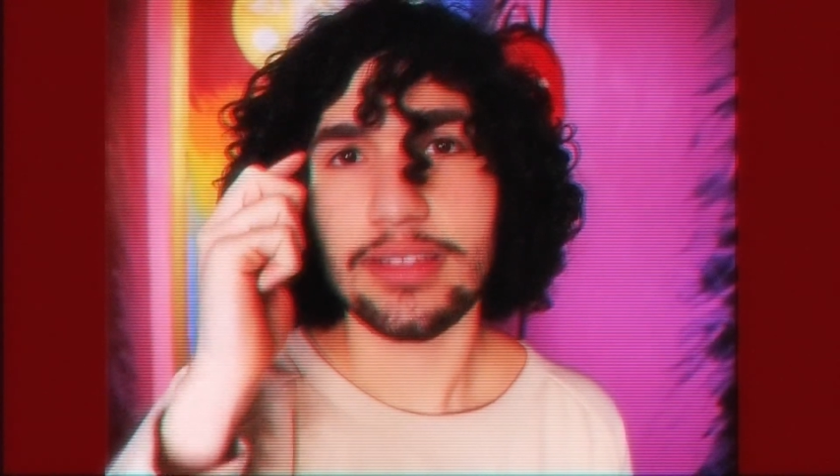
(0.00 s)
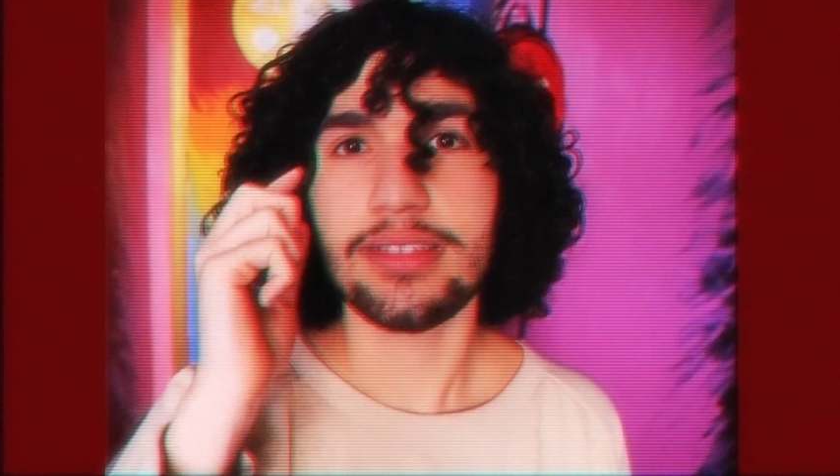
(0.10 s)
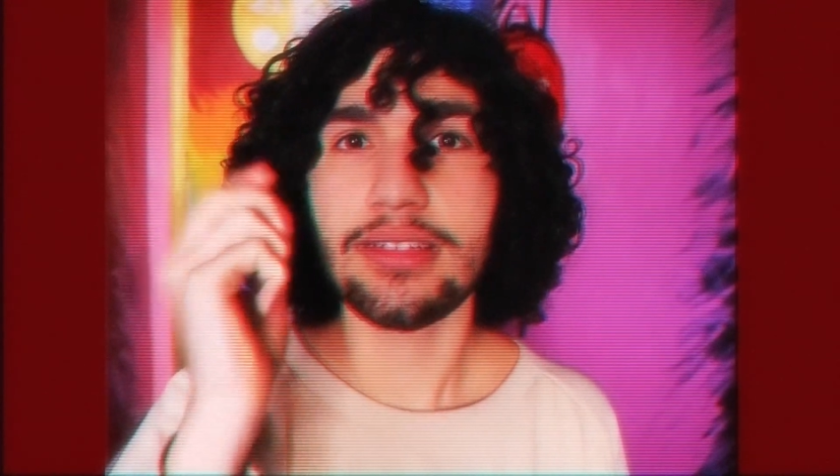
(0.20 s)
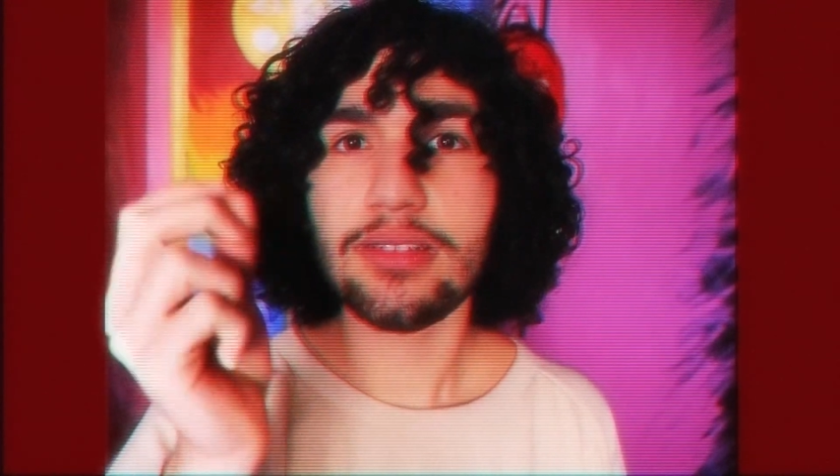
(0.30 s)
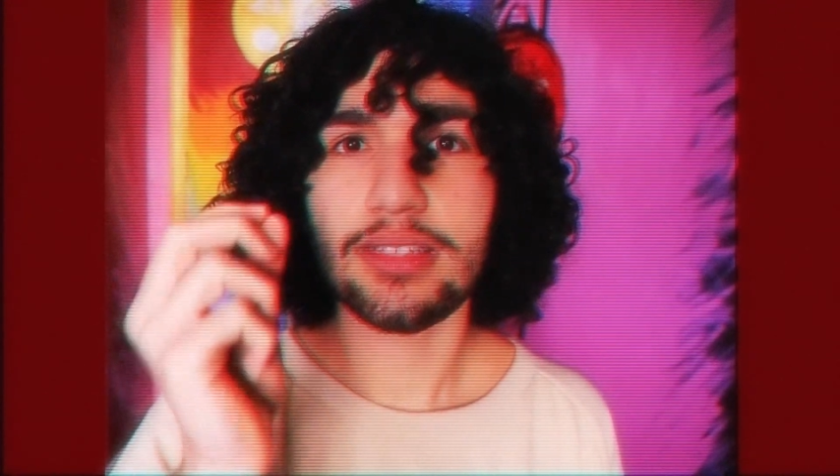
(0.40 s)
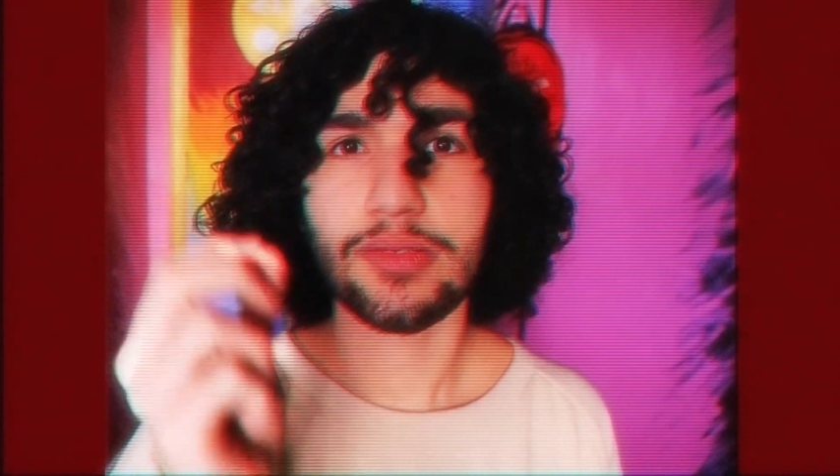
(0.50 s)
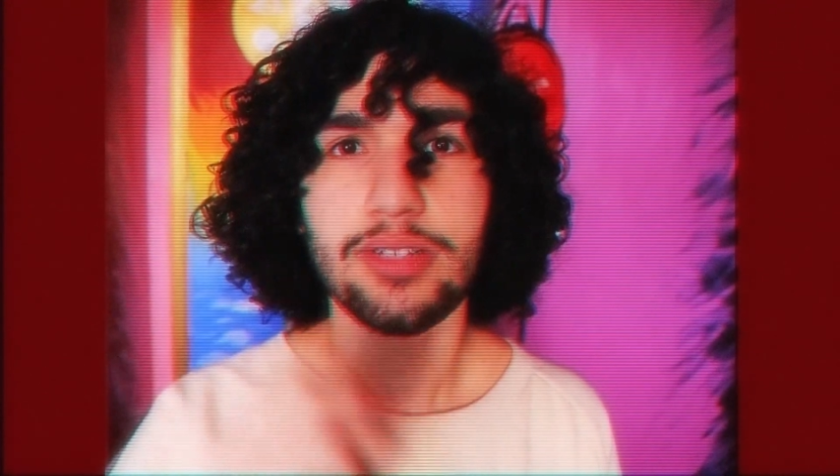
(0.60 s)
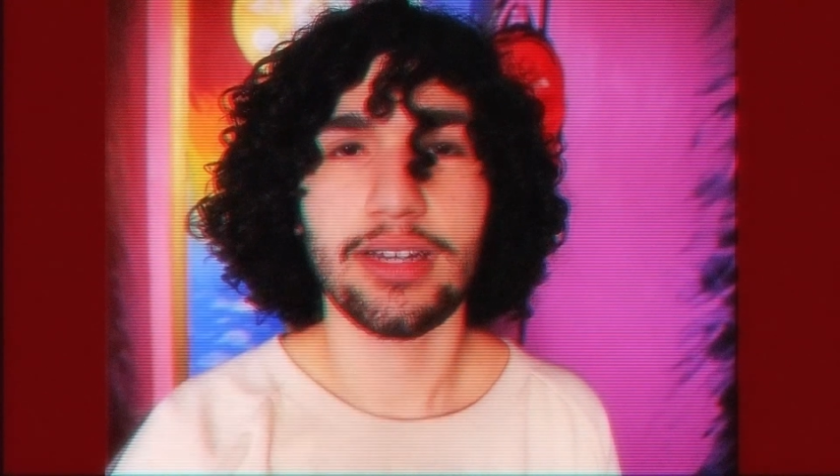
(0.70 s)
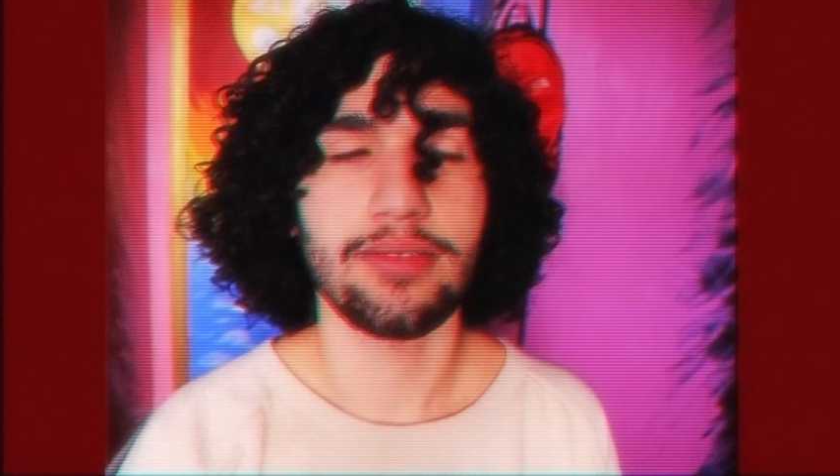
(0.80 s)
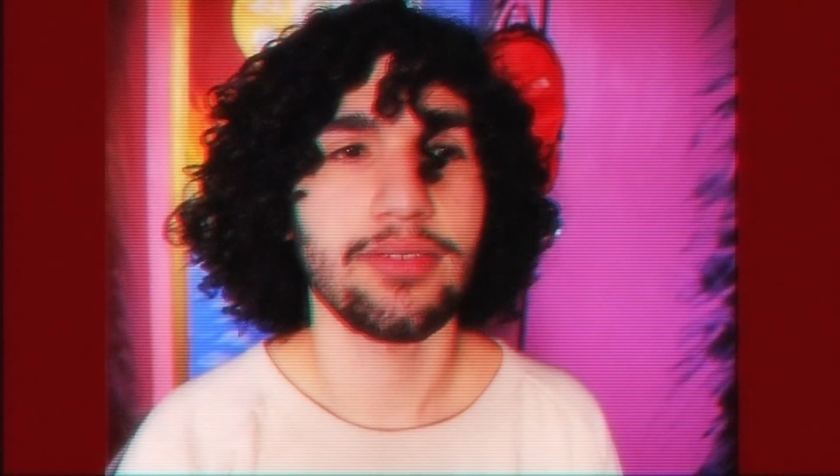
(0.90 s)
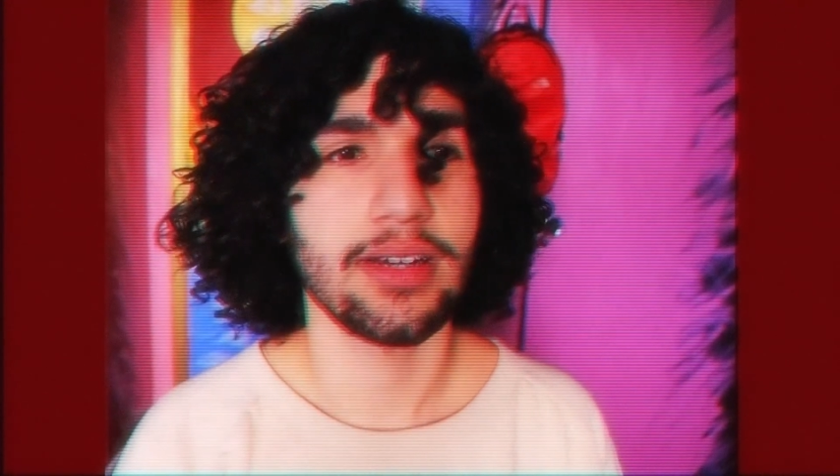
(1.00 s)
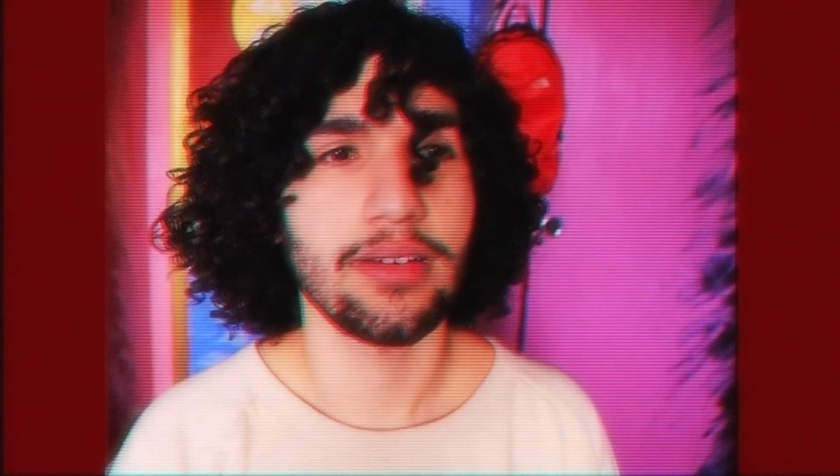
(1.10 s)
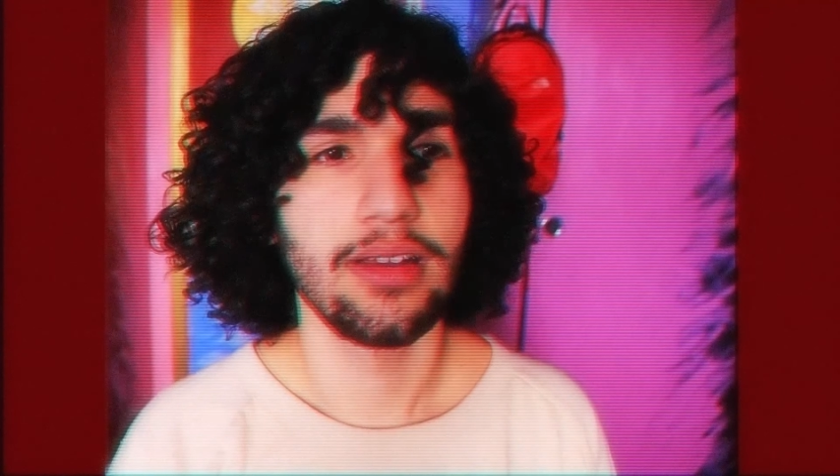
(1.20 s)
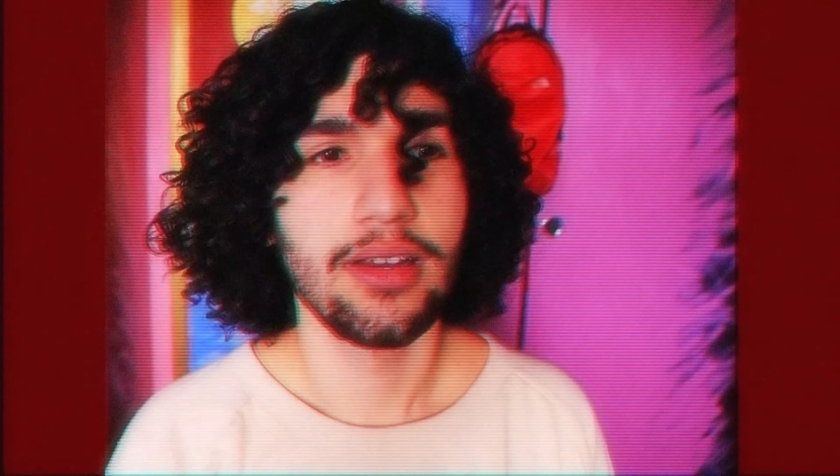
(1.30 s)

this stillness which I had found,